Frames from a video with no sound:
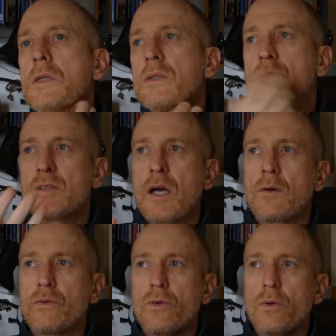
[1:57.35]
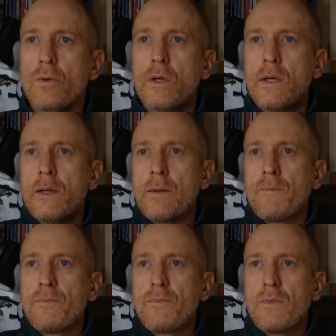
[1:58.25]
sound. So
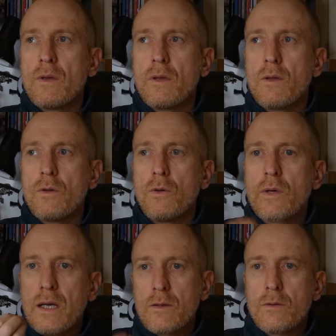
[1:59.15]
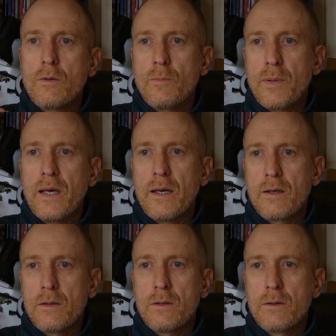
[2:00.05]
you cannot
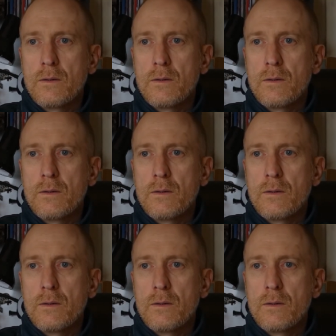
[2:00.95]
compare